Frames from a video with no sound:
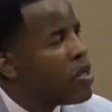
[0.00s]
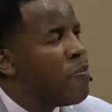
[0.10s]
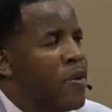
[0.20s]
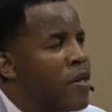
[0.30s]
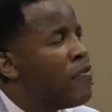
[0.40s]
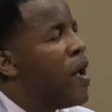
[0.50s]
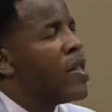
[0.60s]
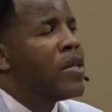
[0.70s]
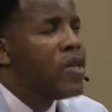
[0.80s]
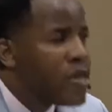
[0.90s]
the place
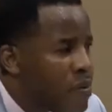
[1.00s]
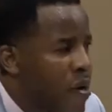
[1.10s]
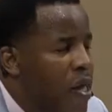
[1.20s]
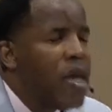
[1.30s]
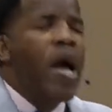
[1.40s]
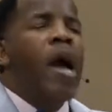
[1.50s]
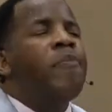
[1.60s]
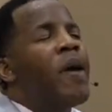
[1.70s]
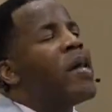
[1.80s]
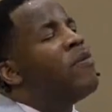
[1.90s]
finding this man, and
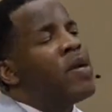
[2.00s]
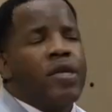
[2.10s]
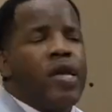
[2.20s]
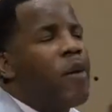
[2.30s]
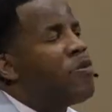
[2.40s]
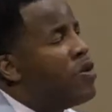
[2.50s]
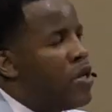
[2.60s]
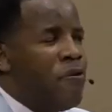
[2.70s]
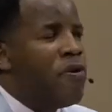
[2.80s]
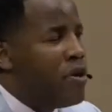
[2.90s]
by the way, stop doing the
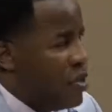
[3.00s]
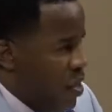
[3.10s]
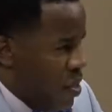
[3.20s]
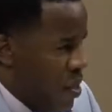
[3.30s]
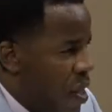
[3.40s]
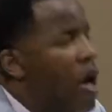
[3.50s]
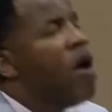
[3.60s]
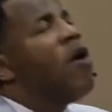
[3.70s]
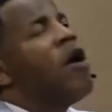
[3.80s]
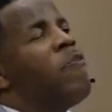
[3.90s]
foolishness.
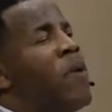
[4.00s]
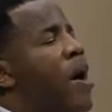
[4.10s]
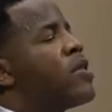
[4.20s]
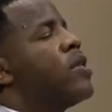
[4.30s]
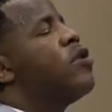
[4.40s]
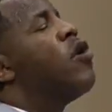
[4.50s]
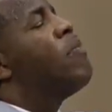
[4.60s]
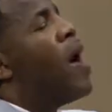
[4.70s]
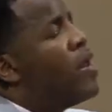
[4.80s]
Oh, Pastor, no man